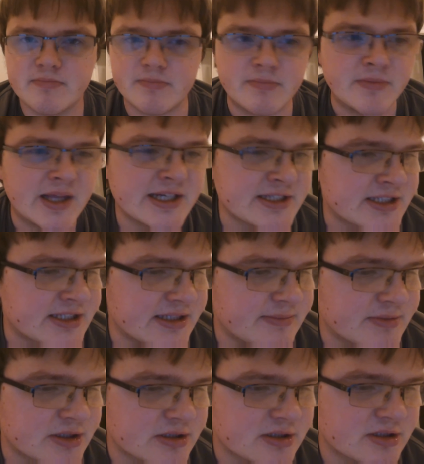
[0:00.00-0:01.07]
that
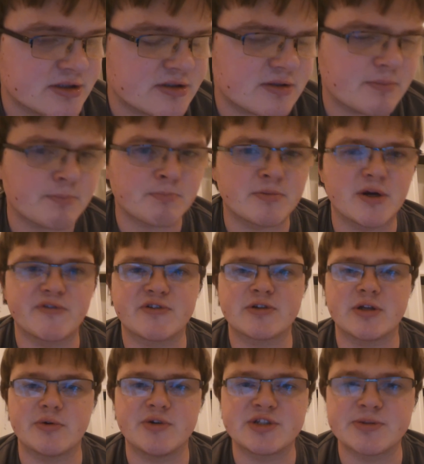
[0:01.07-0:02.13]
seems
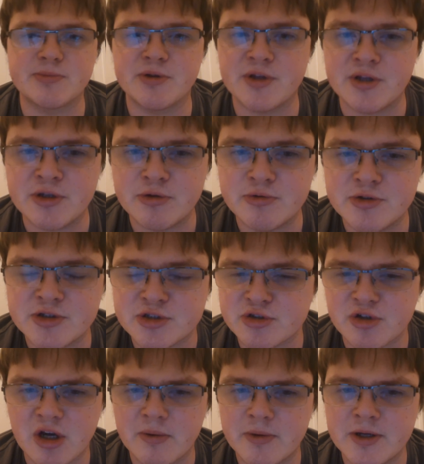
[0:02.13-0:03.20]
perfectly reasonable that you
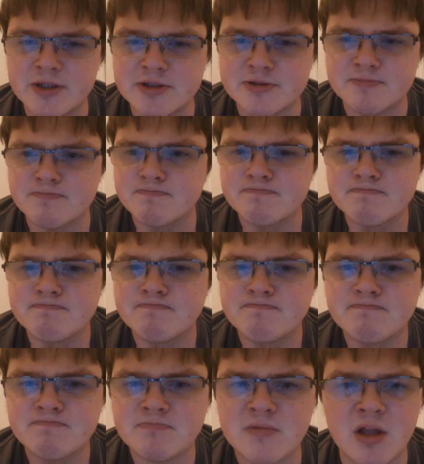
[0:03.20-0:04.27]
describe it as
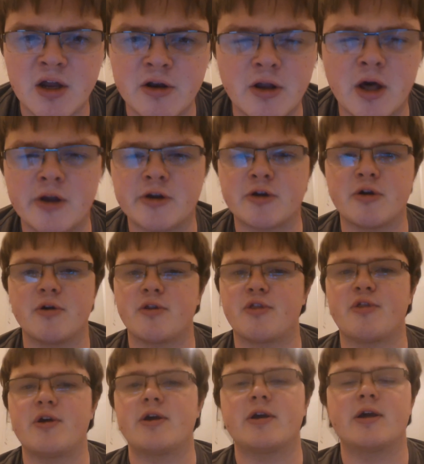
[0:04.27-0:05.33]
not a good
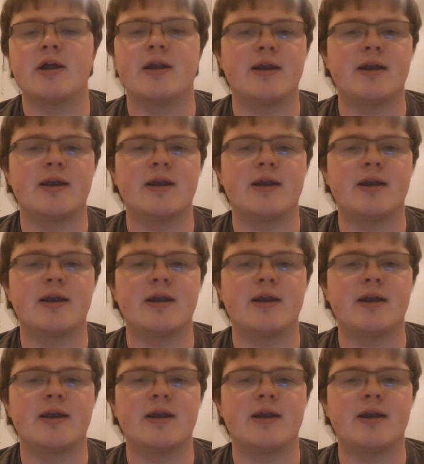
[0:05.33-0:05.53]
thing